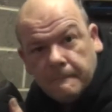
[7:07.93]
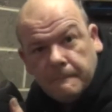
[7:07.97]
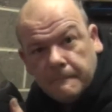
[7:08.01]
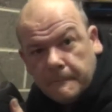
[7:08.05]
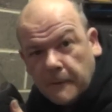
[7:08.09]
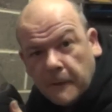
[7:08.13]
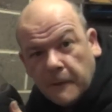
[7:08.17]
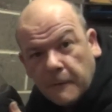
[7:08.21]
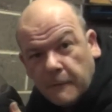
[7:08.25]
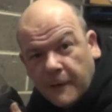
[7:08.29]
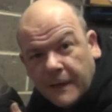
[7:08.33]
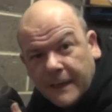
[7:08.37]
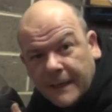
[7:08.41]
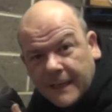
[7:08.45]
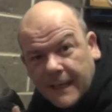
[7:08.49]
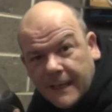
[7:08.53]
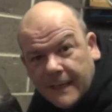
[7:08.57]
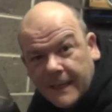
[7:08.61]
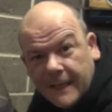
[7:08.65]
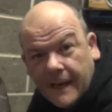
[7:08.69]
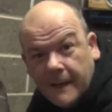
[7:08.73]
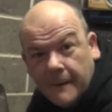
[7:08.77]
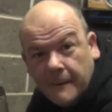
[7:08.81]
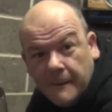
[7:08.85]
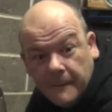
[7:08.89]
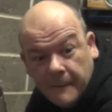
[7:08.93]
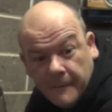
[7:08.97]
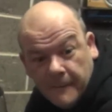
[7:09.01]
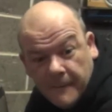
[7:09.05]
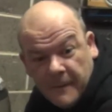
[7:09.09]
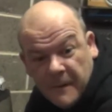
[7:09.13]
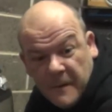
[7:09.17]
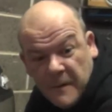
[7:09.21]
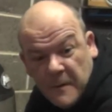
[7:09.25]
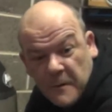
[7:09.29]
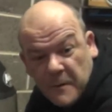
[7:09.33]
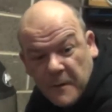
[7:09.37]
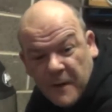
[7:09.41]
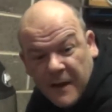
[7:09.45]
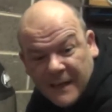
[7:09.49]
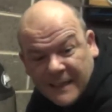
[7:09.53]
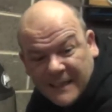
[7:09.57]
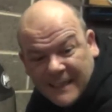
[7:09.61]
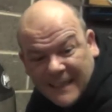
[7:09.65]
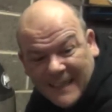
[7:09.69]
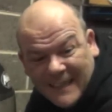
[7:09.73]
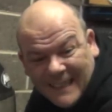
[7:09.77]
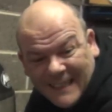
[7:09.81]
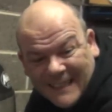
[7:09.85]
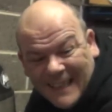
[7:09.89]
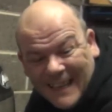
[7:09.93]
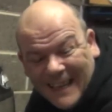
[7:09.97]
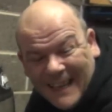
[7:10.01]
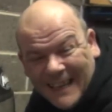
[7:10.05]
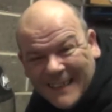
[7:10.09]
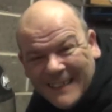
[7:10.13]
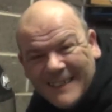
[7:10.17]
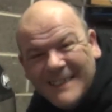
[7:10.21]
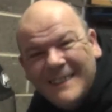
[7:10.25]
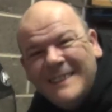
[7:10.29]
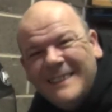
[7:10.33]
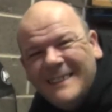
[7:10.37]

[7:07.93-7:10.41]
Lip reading: Don't ride like that. Ride like that.